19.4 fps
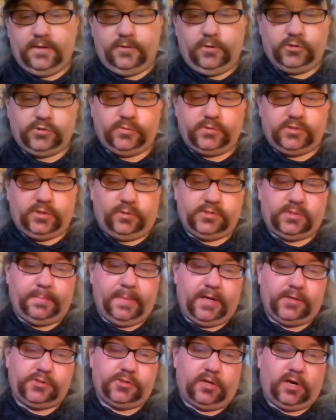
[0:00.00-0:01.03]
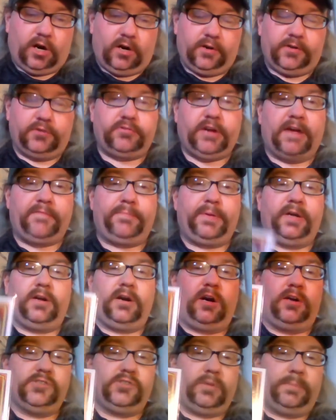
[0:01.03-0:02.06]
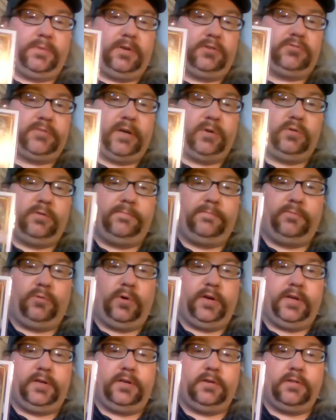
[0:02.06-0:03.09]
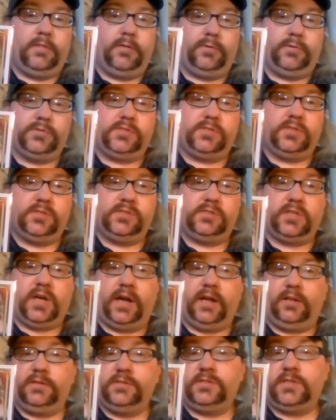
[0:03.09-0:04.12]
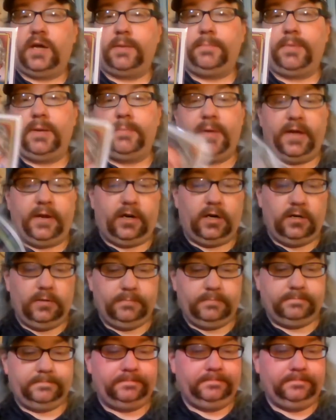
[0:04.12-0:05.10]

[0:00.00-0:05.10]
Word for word: Those ones, though, it's a manager card and a draft pick card, so I'm going to try to avoid those styles on my banner.